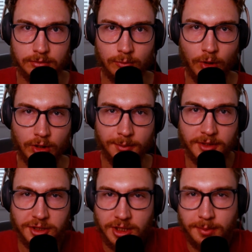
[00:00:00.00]
welcome to the
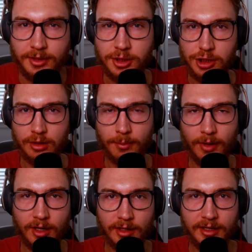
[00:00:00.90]
Sheep Get Sheared
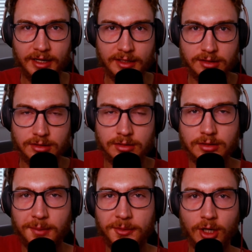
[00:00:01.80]
podcast.
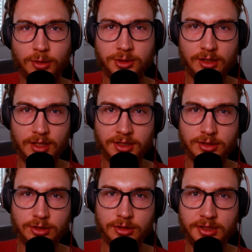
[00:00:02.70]
I'm your host, Austin
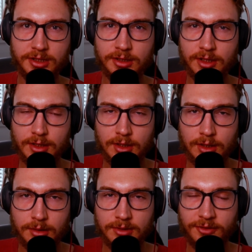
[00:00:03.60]
Creed.
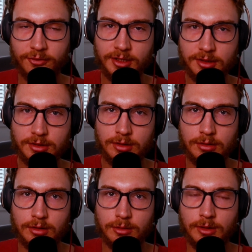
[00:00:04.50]
My friends, you
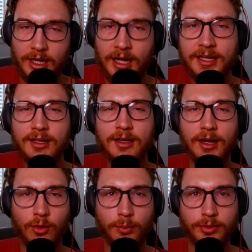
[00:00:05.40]
know, I can't
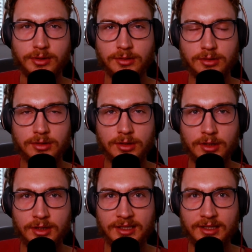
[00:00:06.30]
help but
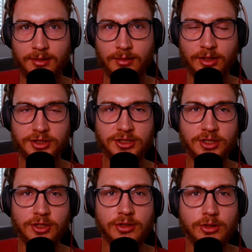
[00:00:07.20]
listen to
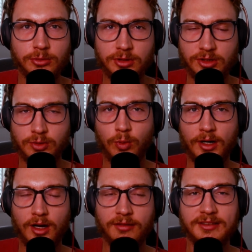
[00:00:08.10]
the news as one
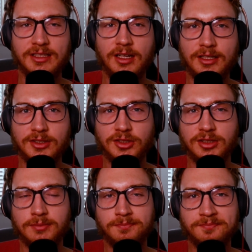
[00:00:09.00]
often does,
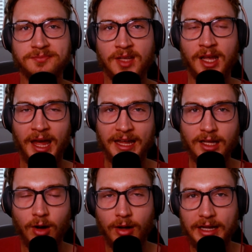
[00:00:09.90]
and, you
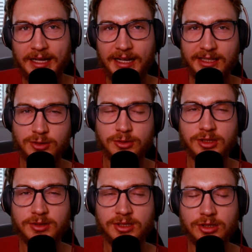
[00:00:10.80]
know, it's just
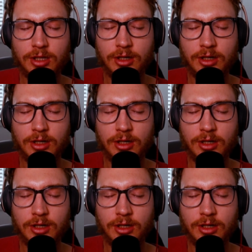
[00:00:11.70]
so